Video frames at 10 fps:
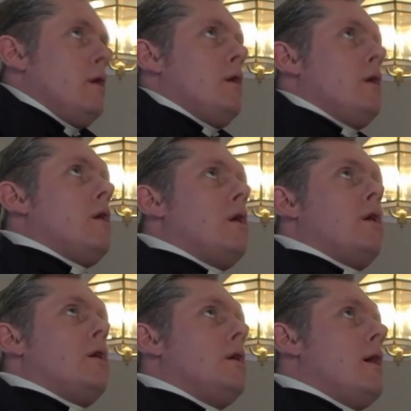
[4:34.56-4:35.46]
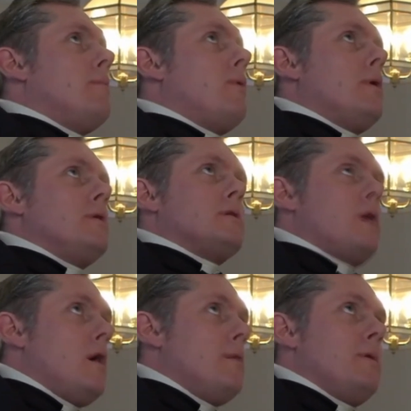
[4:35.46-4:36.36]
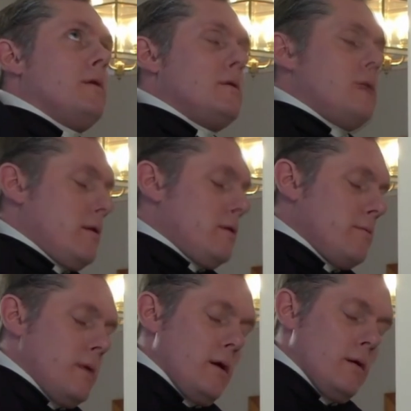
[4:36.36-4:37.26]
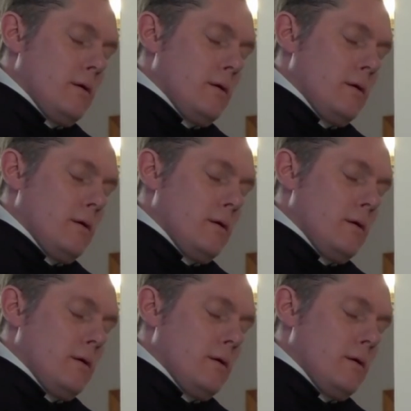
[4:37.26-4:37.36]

that boy's gonna be the death of me.